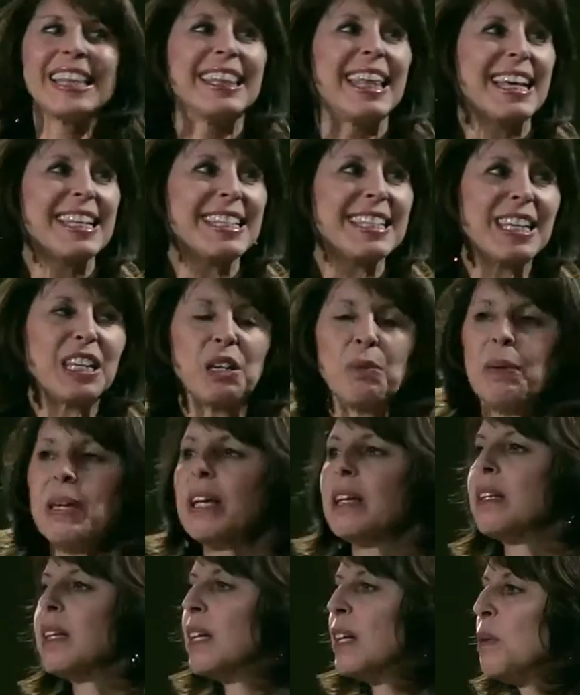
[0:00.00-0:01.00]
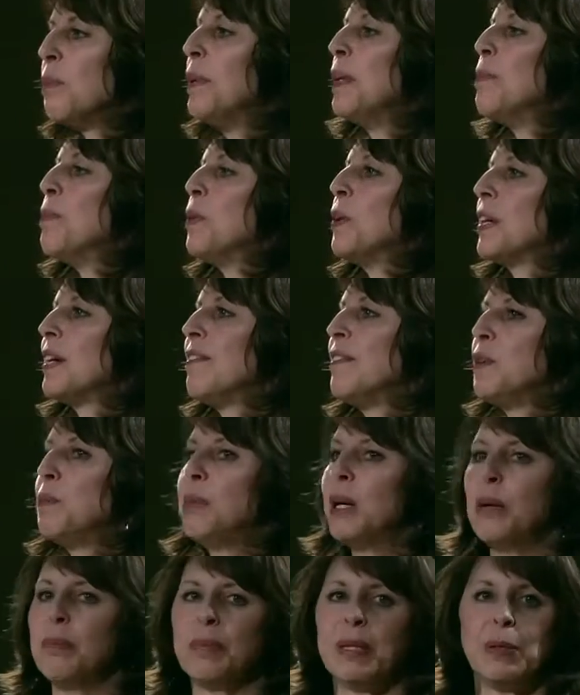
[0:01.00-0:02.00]
that's going to be a little bit more of a
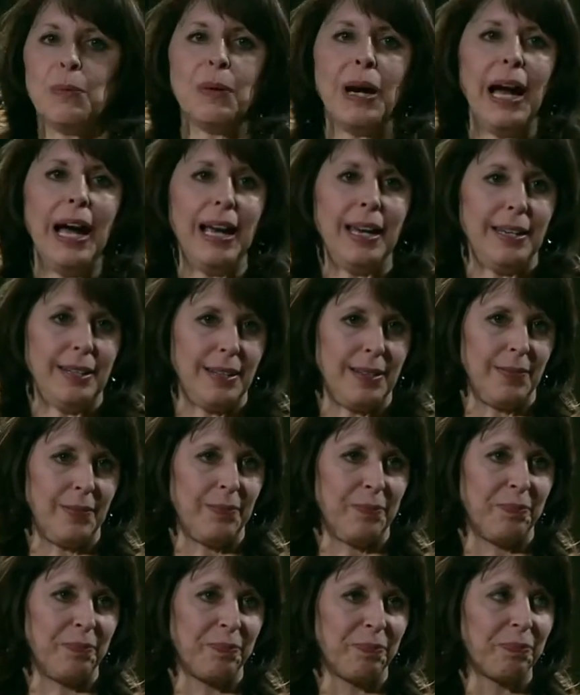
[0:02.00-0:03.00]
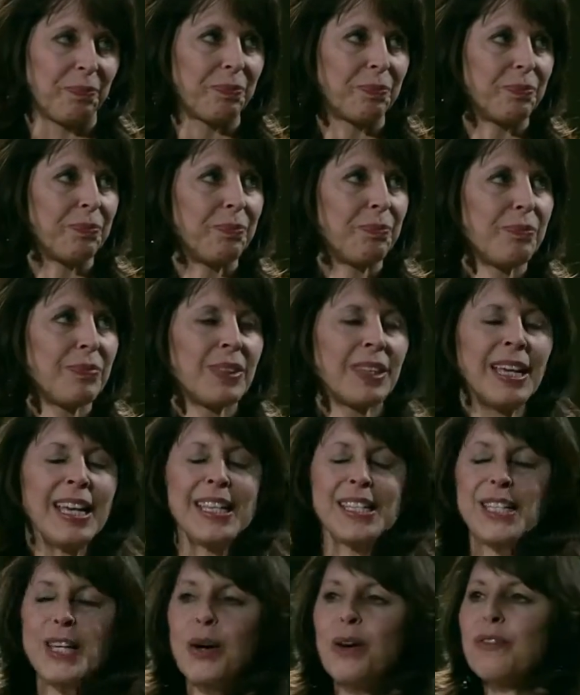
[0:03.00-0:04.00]
bumpy ride.
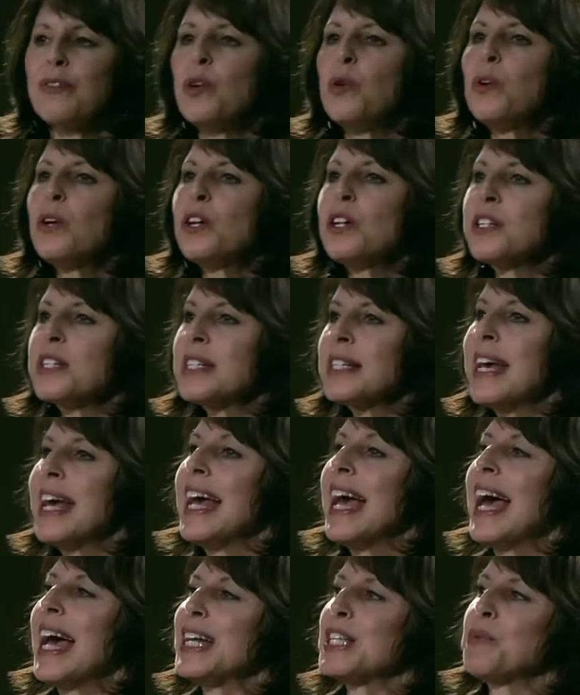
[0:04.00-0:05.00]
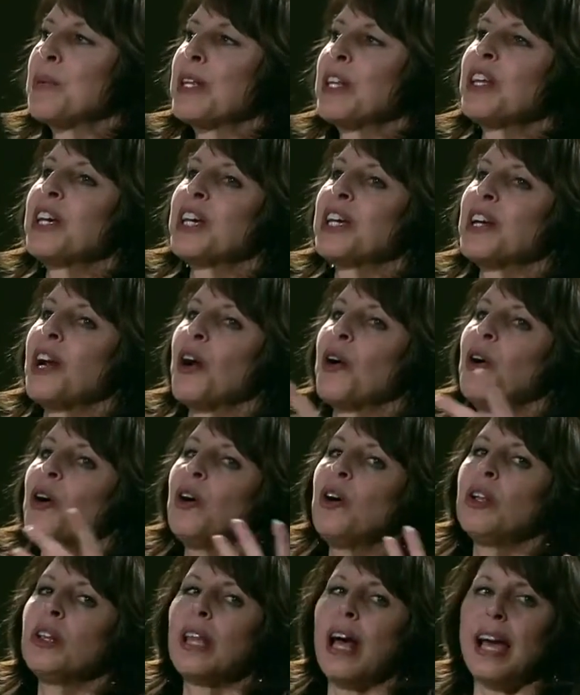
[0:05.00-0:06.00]
And so, of course, as we look at our
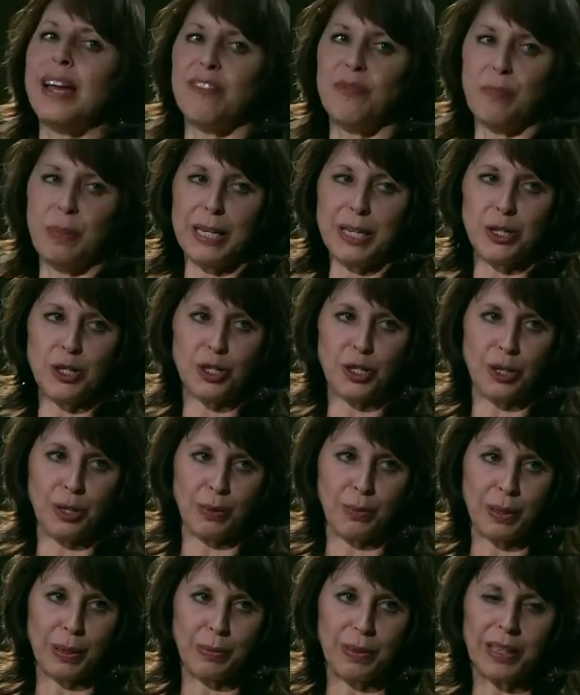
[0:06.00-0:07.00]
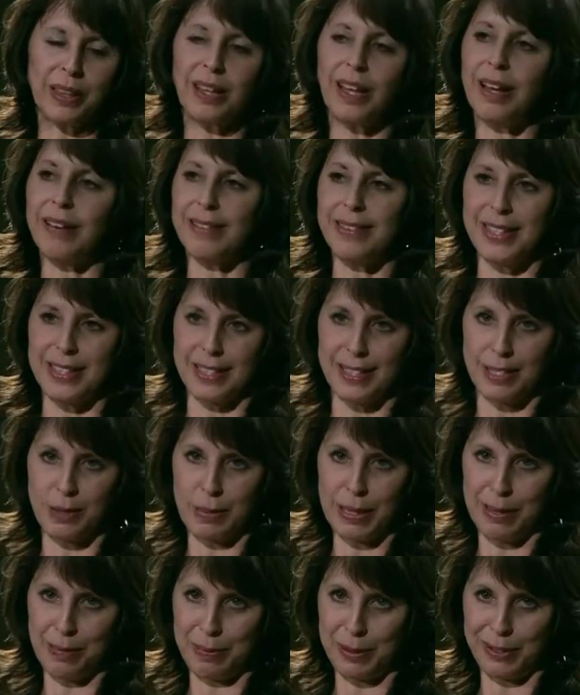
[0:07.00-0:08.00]
whole life picture, we would love this to
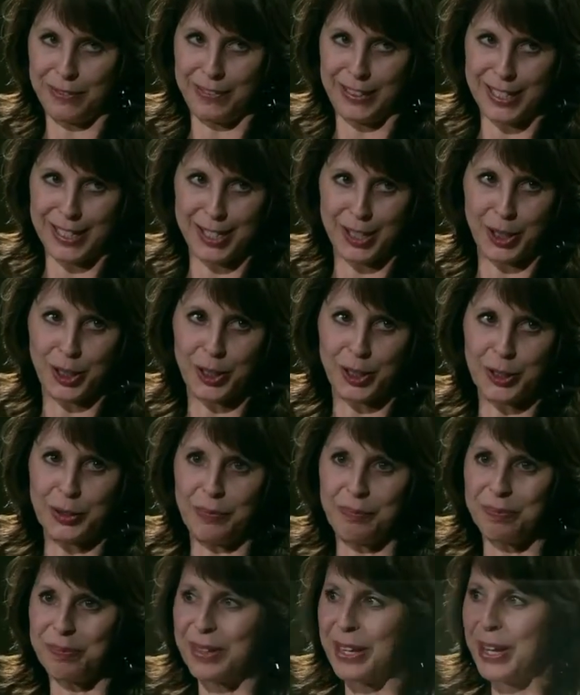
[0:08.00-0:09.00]
be a perfect circle.